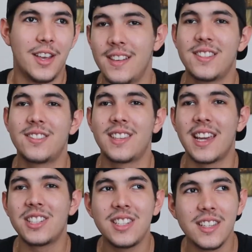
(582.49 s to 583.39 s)

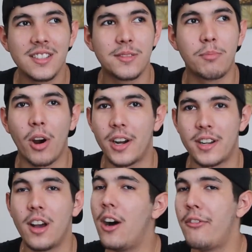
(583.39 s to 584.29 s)
sketchiest part
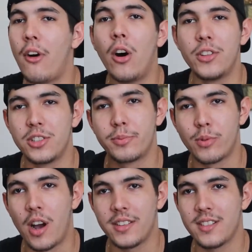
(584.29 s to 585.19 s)
of all this
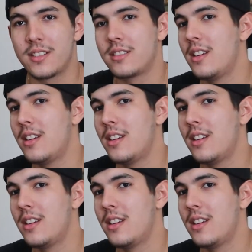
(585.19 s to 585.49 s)
process.